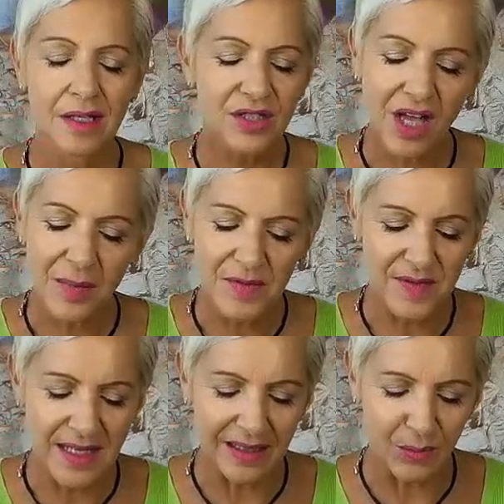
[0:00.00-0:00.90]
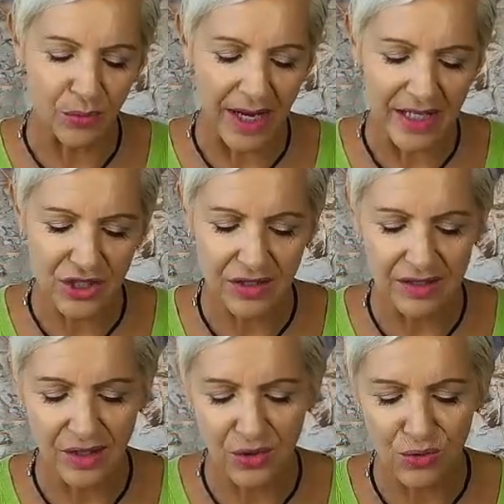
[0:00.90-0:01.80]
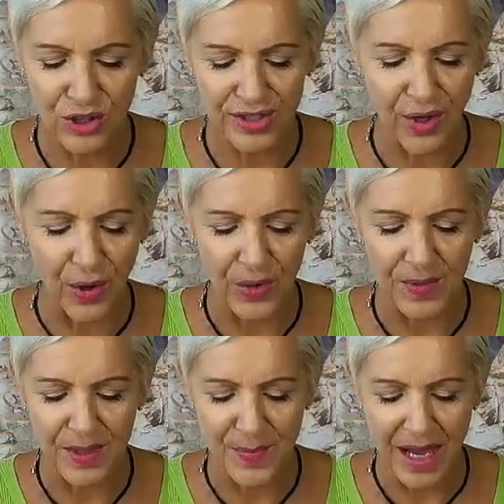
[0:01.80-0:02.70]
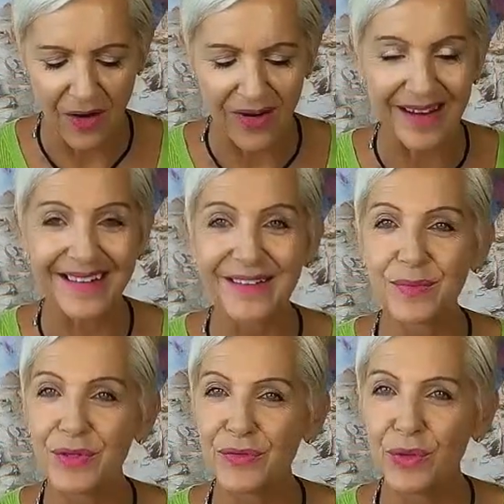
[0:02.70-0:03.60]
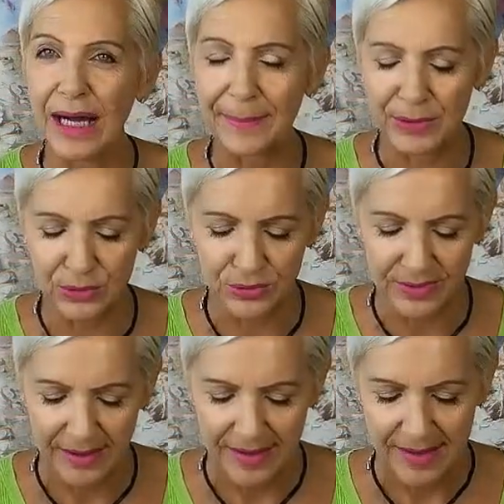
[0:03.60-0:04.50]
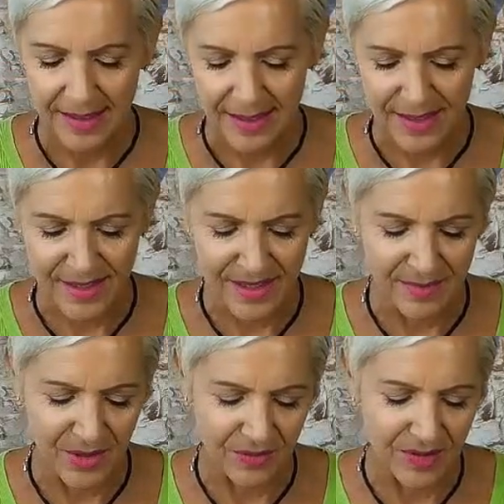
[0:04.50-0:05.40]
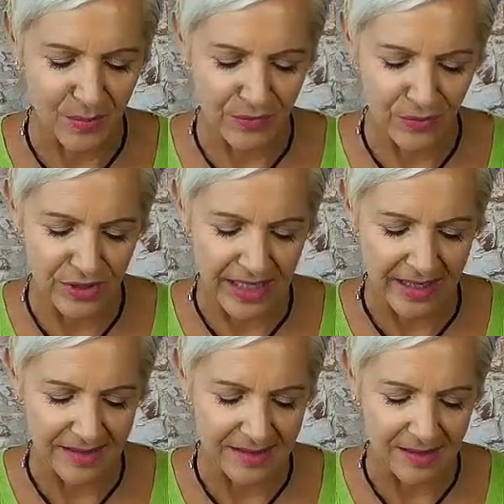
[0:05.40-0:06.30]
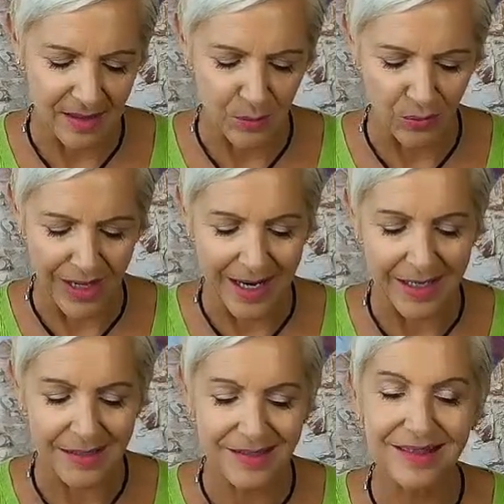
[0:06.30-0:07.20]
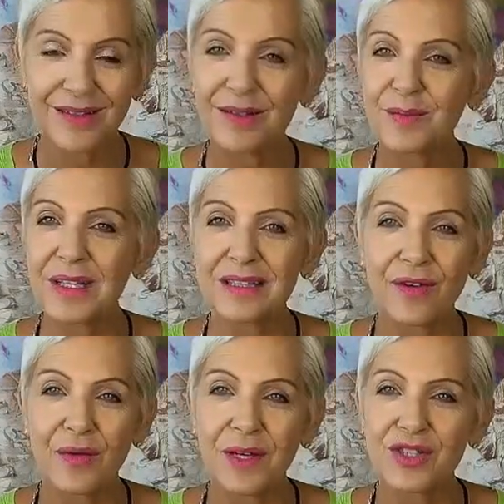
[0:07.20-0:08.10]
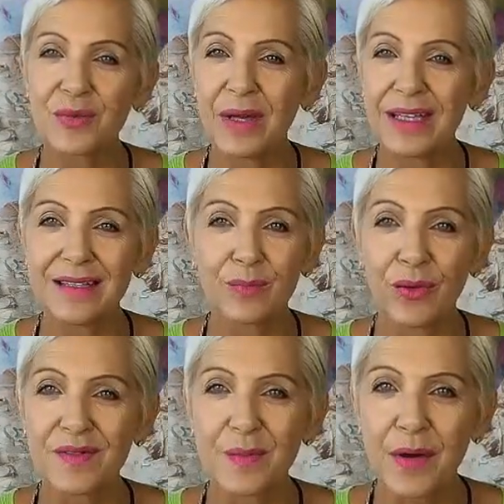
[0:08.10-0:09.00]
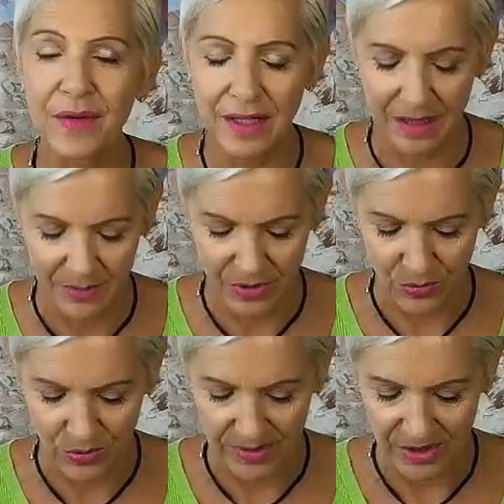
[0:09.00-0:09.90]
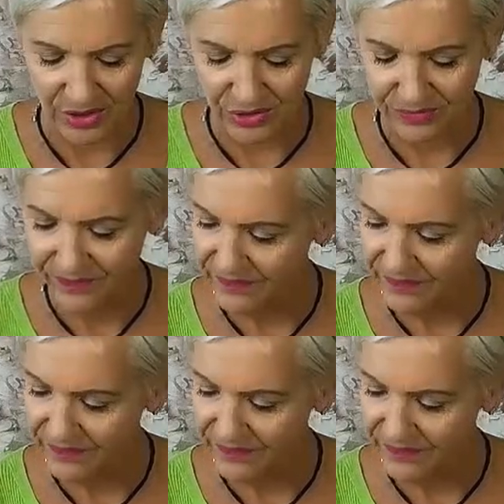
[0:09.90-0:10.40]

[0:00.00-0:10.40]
Time of celebration. There's a gorgeous home in the background, a beautiful couple You know, in this beautiful dance, this embrace speaks very much to peace and prosperity coming towards you.